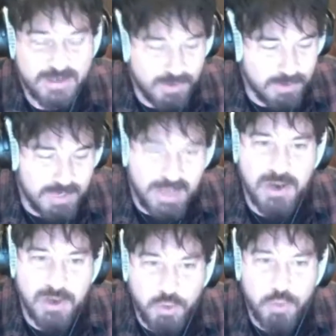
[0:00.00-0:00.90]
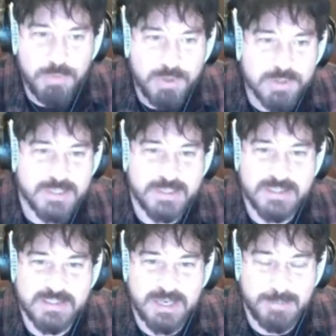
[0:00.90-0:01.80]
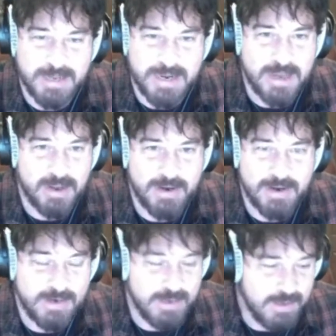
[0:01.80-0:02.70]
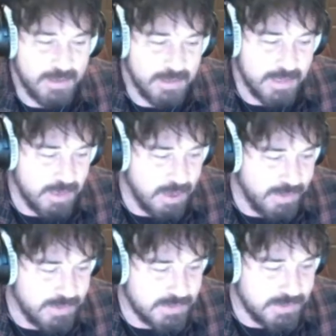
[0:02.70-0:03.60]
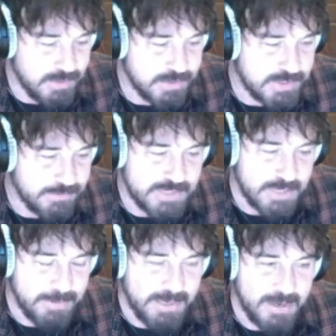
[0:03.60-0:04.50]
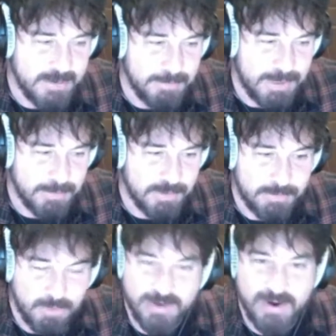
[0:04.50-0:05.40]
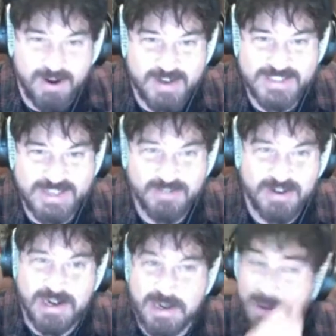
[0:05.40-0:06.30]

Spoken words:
Then new music that's coming out, and like all this new stuff's coming out, and people are pouring their hearts out right now.